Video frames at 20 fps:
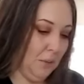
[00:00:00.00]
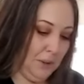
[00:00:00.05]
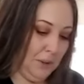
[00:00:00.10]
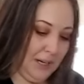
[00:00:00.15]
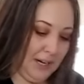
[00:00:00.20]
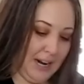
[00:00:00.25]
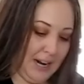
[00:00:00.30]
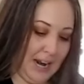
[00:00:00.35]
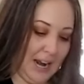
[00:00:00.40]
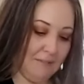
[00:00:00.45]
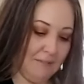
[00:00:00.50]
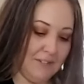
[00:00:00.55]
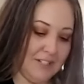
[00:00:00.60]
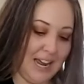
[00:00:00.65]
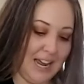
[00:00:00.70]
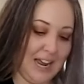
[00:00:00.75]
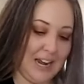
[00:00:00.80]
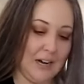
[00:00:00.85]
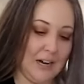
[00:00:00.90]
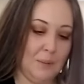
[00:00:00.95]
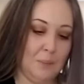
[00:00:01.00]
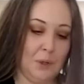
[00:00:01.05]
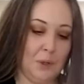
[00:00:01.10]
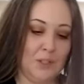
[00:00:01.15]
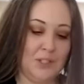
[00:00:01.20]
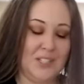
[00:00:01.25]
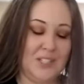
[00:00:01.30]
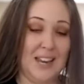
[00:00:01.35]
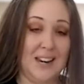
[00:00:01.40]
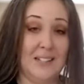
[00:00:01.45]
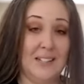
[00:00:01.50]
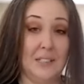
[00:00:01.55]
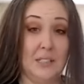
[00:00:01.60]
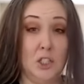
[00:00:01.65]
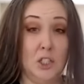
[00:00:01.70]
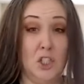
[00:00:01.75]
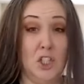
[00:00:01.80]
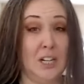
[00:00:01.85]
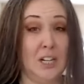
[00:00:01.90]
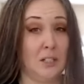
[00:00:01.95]
We're going to have 10%
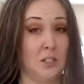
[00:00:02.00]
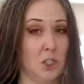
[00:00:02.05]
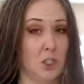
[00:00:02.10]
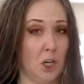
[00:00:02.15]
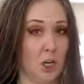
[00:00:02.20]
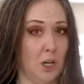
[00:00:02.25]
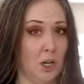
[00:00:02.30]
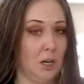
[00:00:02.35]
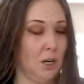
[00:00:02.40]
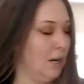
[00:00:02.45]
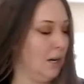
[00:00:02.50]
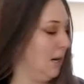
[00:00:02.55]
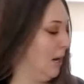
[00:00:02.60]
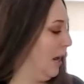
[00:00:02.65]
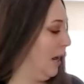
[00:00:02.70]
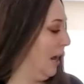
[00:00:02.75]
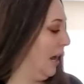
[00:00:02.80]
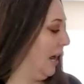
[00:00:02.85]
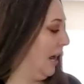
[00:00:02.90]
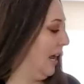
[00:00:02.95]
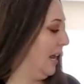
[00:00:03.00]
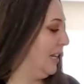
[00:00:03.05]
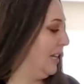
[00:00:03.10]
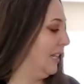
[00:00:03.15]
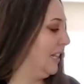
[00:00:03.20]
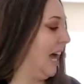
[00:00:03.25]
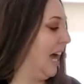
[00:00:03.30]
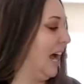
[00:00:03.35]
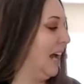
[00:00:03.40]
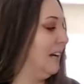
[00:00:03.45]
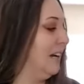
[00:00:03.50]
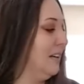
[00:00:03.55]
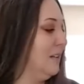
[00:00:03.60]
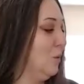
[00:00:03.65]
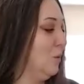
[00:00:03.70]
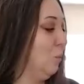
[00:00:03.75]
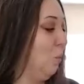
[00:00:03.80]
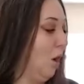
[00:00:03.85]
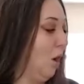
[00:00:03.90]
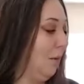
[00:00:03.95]
ginger, and that
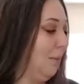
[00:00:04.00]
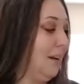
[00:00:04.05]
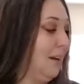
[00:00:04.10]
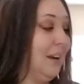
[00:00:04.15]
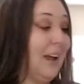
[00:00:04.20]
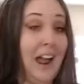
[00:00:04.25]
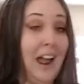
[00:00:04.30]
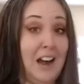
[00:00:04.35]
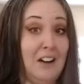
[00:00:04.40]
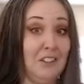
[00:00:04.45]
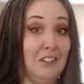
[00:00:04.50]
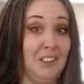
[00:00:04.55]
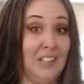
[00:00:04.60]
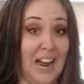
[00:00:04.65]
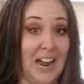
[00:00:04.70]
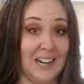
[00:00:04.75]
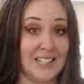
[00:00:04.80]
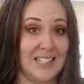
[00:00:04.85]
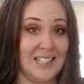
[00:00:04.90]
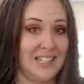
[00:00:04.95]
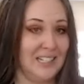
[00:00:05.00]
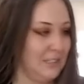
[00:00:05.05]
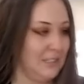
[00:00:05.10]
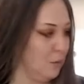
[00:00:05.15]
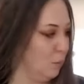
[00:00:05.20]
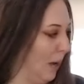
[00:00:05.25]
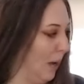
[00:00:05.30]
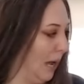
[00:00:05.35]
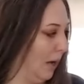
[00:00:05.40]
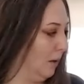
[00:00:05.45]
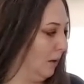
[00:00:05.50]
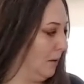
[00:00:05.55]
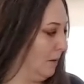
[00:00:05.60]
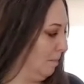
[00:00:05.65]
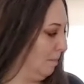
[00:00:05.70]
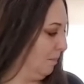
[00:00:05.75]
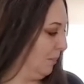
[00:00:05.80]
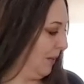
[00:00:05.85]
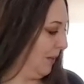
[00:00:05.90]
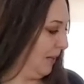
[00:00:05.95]
is warming and relaxing as
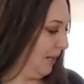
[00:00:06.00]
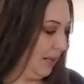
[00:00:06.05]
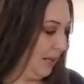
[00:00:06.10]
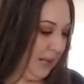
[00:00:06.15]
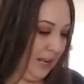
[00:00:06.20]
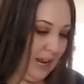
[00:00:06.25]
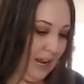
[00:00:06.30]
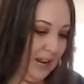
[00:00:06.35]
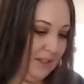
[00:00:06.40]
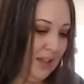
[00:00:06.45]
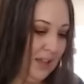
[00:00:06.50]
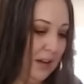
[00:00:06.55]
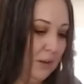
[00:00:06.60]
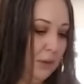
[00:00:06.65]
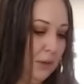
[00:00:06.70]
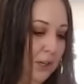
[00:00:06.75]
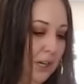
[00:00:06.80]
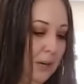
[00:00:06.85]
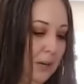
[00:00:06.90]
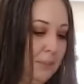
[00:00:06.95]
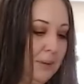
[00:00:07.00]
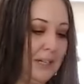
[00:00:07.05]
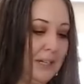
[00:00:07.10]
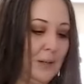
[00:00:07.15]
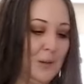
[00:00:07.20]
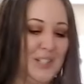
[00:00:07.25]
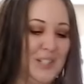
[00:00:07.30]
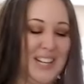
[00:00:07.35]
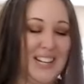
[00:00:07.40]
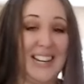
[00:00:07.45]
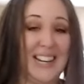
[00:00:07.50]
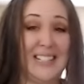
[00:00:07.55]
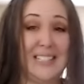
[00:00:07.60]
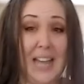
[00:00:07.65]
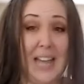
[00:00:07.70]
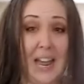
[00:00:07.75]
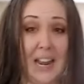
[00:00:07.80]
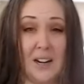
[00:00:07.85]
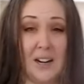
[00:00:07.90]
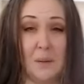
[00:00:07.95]
well. And then we're going to be using
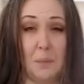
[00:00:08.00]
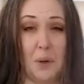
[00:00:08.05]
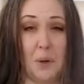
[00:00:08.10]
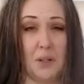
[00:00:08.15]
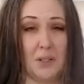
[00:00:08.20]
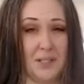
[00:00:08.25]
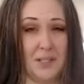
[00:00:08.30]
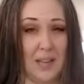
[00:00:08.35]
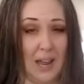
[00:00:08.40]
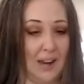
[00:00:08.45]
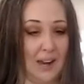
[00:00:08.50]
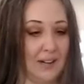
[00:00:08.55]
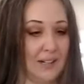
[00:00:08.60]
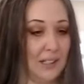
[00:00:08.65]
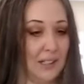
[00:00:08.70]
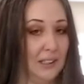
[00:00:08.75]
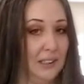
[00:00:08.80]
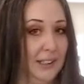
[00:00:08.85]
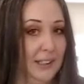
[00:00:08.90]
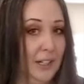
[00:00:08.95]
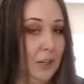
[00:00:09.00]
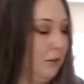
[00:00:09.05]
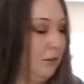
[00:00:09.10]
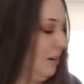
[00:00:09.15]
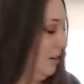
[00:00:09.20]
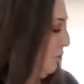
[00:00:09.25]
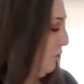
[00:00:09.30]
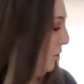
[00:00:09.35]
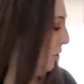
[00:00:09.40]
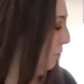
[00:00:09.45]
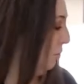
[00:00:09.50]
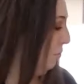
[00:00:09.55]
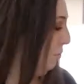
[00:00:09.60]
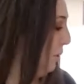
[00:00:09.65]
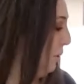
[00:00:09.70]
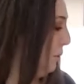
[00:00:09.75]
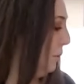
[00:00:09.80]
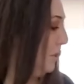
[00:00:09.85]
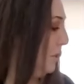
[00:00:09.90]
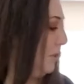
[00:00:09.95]
10% licorice
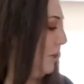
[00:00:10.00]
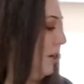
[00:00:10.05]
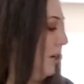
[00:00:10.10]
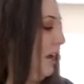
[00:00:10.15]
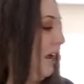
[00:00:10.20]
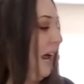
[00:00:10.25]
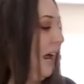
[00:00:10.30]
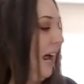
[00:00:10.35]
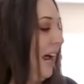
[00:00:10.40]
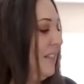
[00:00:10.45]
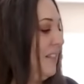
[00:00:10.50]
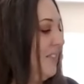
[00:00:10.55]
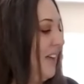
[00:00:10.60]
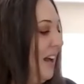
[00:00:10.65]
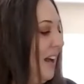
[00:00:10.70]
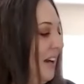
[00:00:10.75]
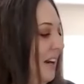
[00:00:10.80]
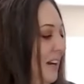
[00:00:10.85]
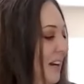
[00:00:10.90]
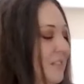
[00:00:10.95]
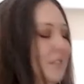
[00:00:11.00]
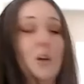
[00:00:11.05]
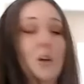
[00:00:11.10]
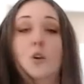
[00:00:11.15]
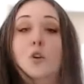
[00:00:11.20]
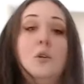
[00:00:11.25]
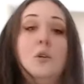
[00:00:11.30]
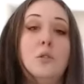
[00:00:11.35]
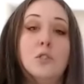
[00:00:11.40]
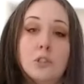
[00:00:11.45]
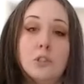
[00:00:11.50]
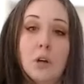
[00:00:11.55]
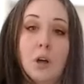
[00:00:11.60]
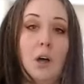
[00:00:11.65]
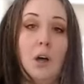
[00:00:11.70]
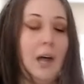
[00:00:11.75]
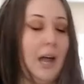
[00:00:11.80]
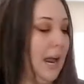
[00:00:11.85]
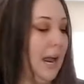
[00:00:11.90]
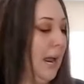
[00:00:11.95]
root, and that is
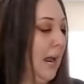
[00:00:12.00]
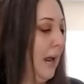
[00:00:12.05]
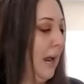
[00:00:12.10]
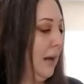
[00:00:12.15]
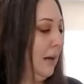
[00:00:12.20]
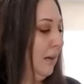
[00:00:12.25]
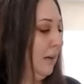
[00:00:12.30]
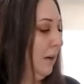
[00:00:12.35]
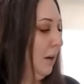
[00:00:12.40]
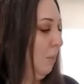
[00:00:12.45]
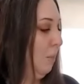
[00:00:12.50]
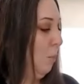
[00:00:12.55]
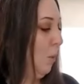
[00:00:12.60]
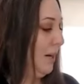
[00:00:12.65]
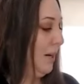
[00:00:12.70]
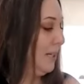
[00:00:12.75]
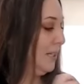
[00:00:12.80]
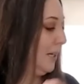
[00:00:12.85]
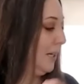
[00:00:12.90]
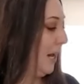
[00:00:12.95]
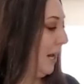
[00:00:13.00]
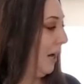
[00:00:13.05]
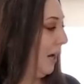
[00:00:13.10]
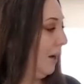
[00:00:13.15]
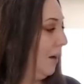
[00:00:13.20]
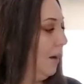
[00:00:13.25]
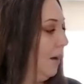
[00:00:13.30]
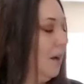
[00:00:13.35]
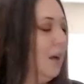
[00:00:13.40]
neutral and moistening.